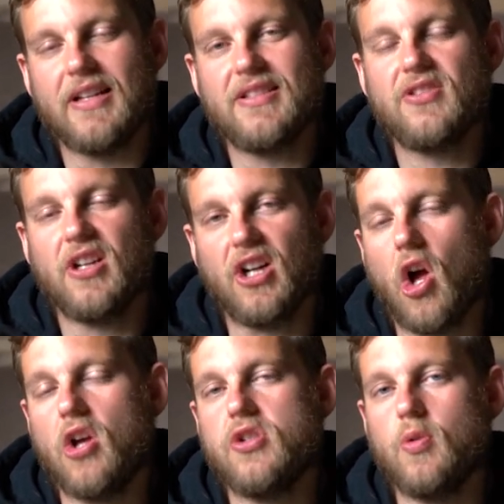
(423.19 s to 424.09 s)
It's just going to
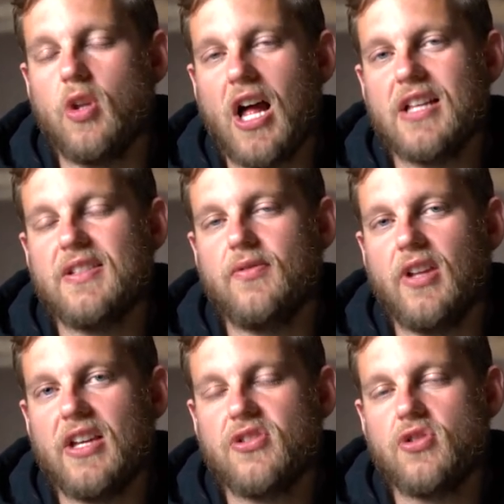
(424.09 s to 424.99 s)
cause you lots of
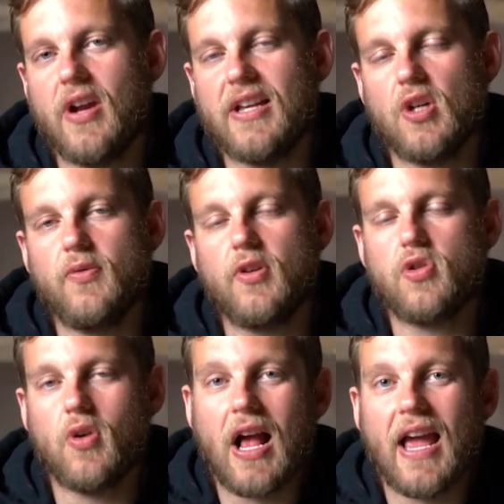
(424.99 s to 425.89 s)
less stress. So if you're
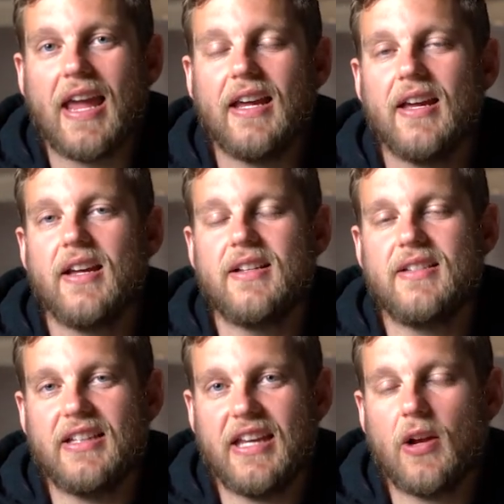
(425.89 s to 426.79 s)
trying
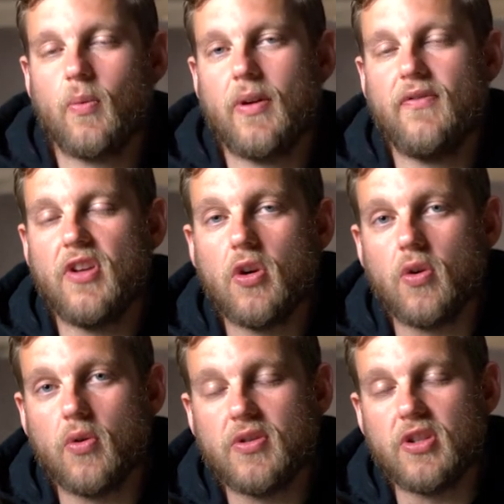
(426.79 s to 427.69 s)
to get
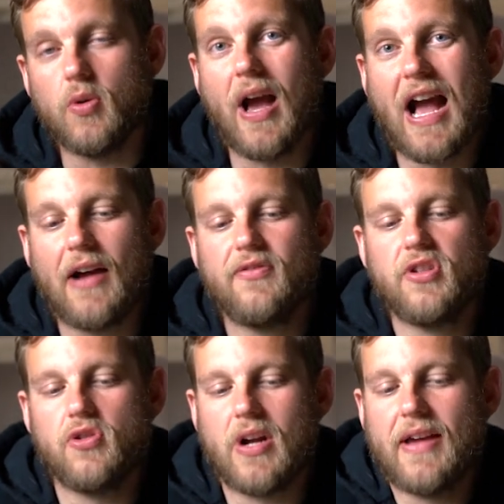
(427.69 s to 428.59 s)
reviews, you have
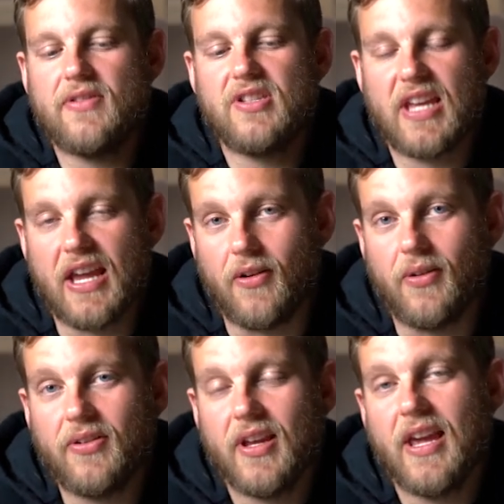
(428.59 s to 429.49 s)
to drive
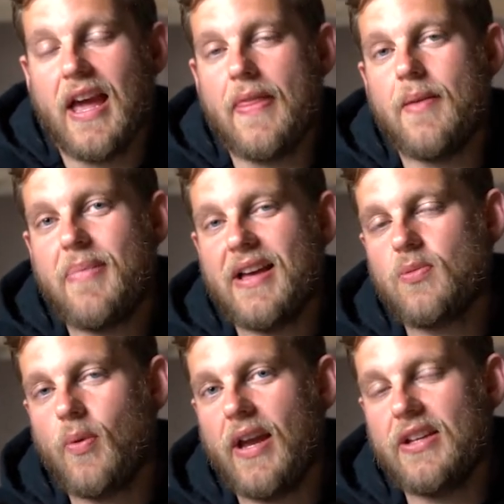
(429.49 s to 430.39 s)
sales. And the
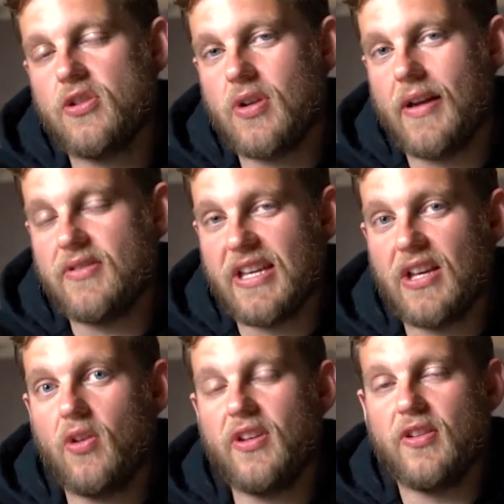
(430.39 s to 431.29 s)
best way to drive
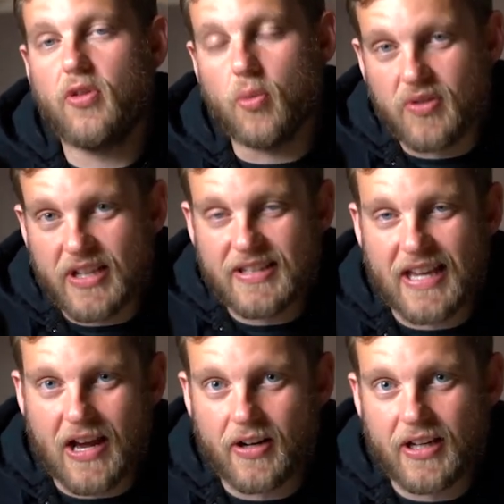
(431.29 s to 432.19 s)
sales is through
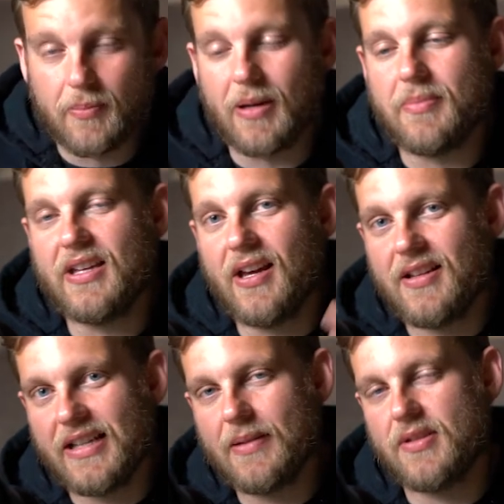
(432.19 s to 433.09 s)
discounting. But
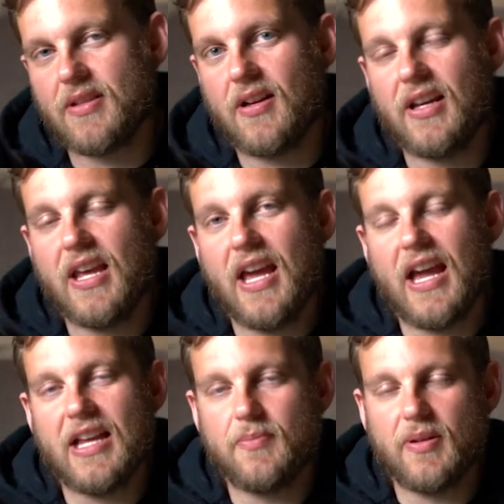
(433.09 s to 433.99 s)
because Amazon
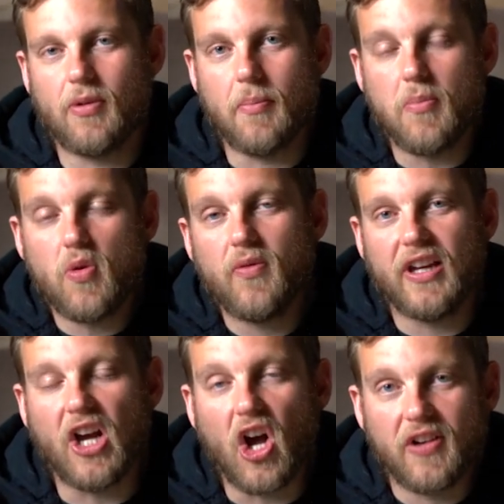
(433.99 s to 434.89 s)
has been
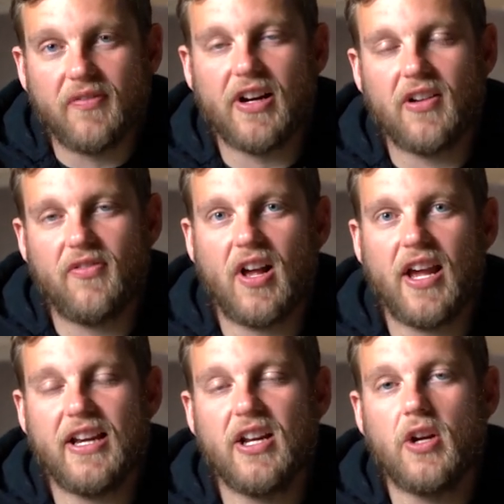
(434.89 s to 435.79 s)
removing
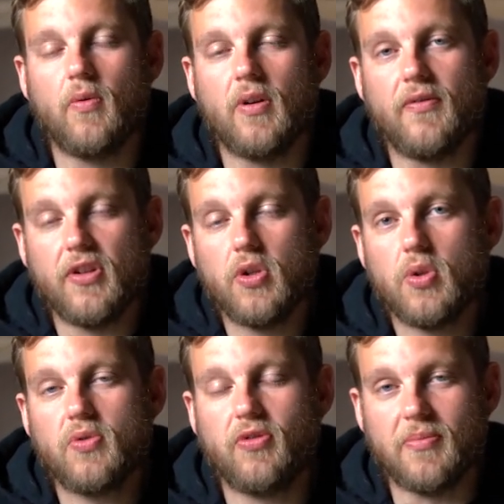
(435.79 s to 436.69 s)
unverified
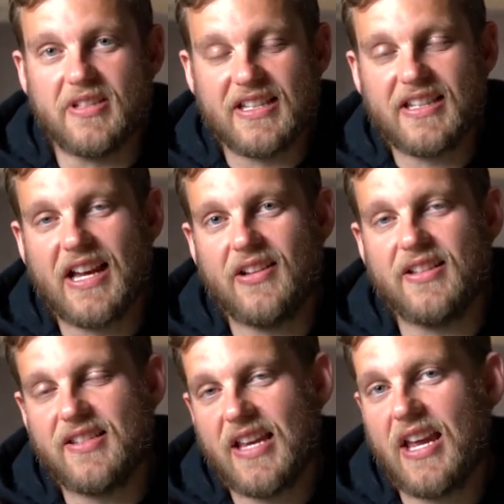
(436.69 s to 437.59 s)
reviews from
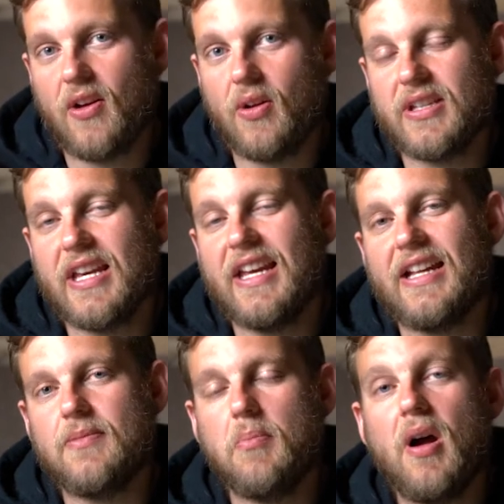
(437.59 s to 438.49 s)
discounted sales,
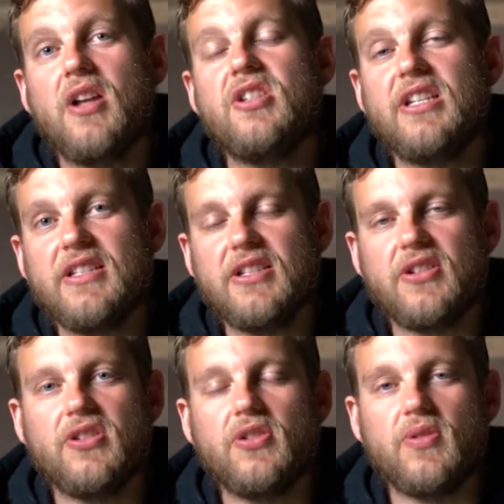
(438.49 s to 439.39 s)
it's much easier
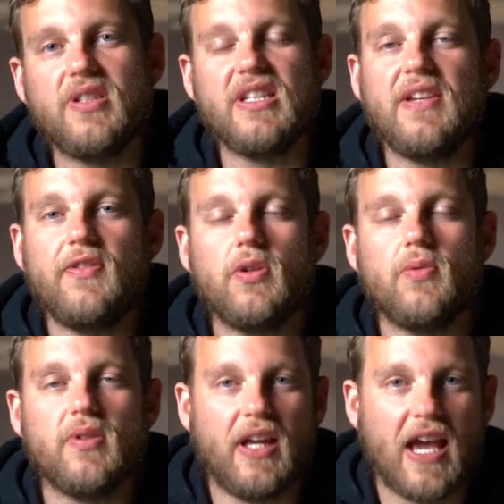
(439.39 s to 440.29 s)
to do this if you
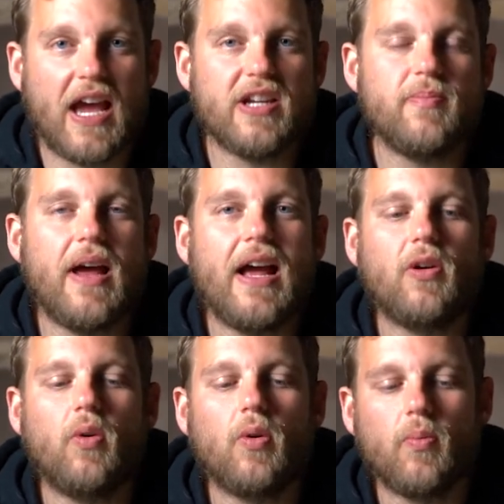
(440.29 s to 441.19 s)
use a
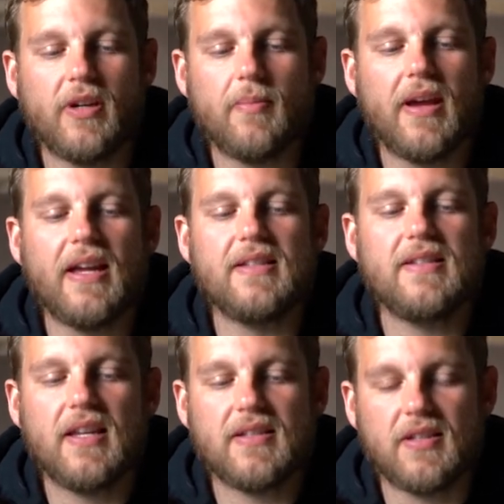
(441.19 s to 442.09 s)
cashback or rebate
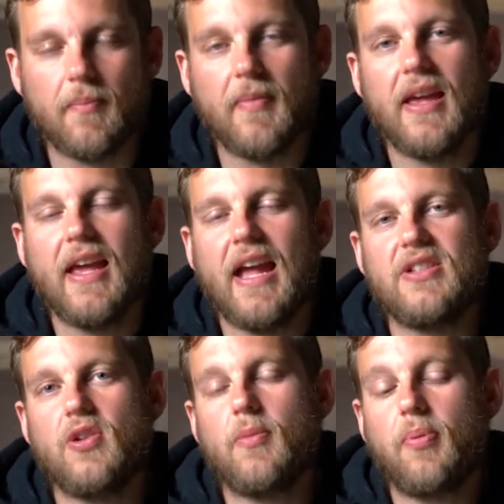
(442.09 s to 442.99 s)
system. And
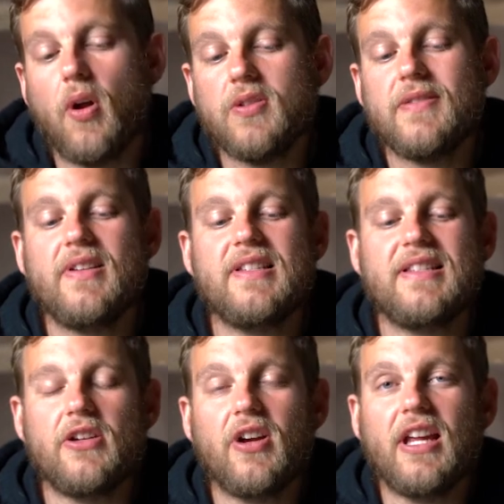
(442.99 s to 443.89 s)
so the pros of this is
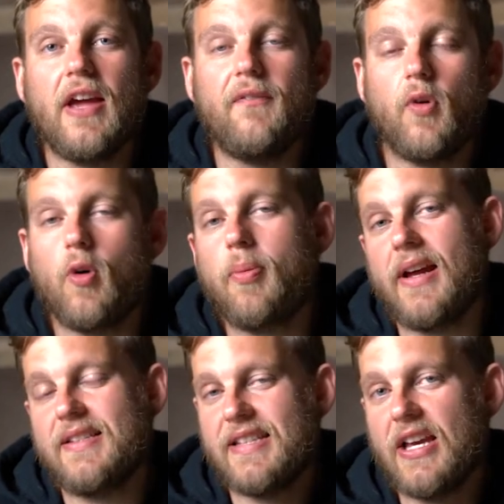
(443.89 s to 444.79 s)
that you're going to get full
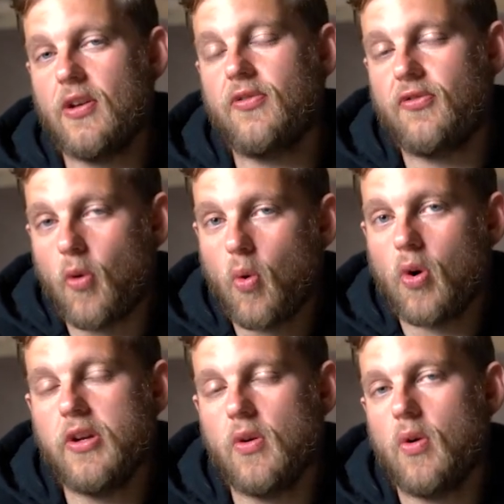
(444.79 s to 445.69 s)
price sales
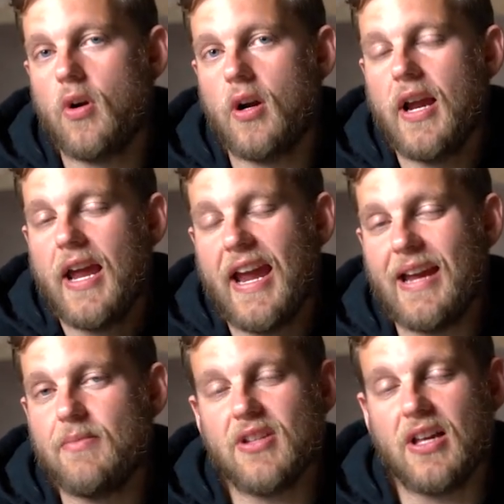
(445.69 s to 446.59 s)
for your
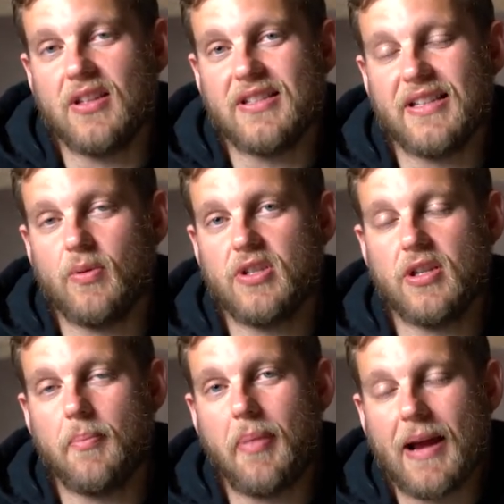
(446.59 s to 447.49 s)
Amazon listing, which
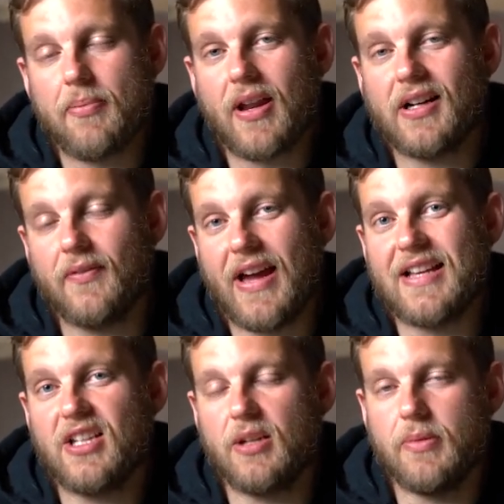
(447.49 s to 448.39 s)
the byproduct of that
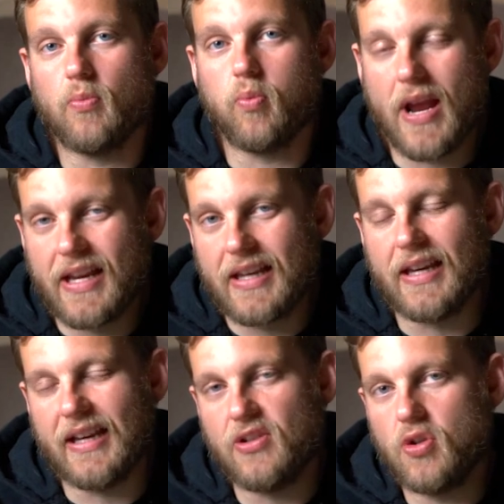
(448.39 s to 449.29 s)
is going to be
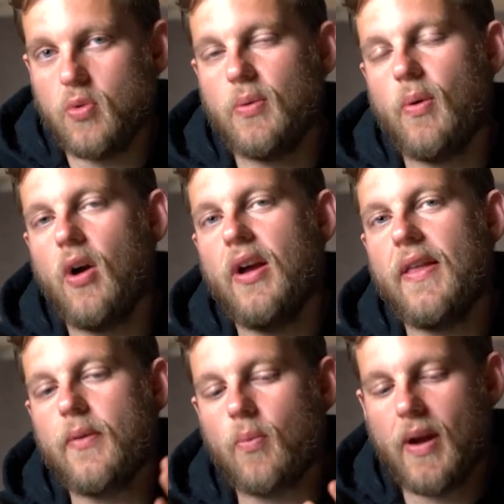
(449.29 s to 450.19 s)
ranking and doing well
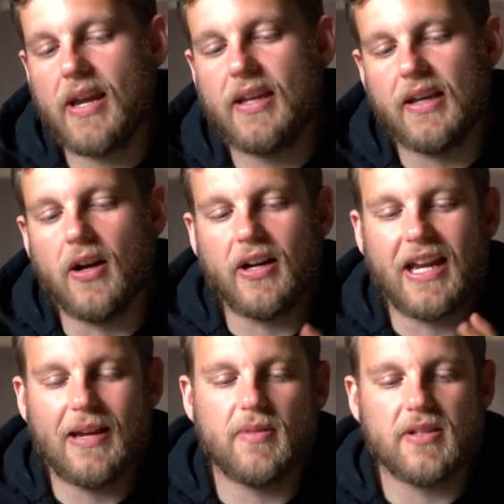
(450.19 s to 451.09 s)
in the ranking on
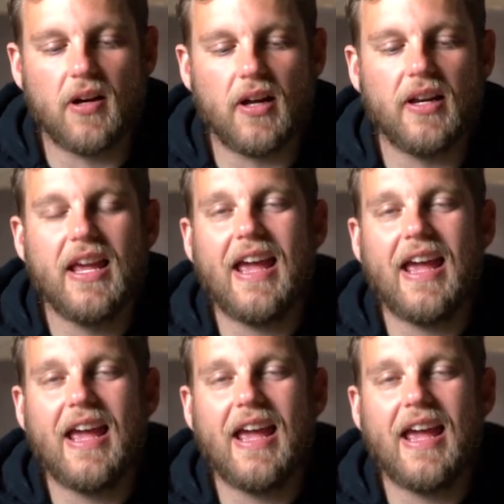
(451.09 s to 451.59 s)
Amazon.